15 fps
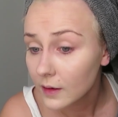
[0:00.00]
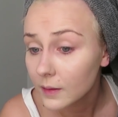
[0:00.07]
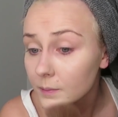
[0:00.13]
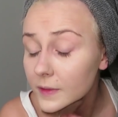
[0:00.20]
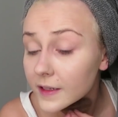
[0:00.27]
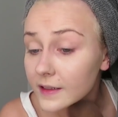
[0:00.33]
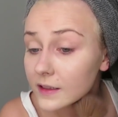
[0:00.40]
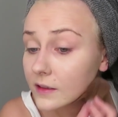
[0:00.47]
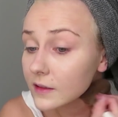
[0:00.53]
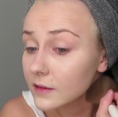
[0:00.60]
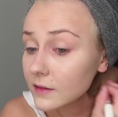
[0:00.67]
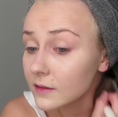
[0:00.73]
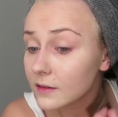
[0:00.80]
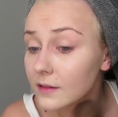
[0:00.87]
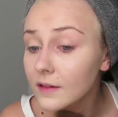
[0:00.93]
I'm like,
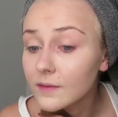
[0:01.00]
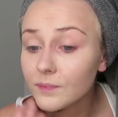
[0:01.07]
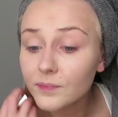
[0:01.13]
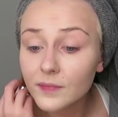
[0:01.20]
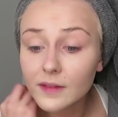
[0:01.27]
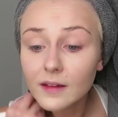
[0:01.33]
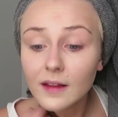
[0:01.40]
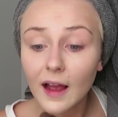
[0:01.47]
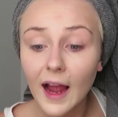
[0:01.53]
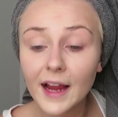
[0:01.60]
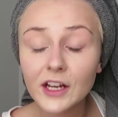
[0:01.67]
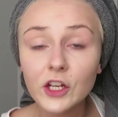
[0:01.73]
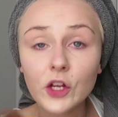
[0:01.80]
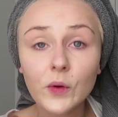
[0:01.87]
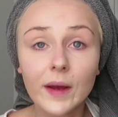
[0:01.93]

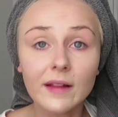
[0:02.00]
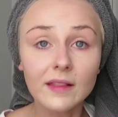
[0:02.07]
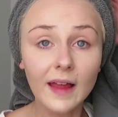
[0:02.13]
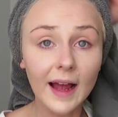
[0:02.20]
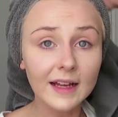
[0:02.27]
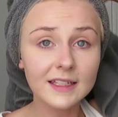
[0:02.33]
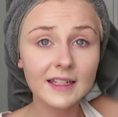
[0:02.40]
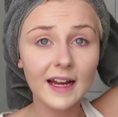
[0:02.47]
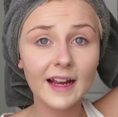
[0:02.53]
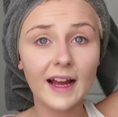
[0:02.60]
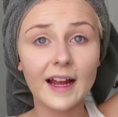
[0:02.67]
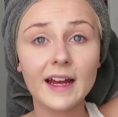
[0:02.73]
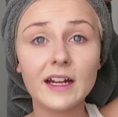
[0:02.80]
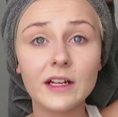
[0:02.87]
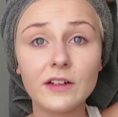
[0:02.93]
I knew it. Last night I had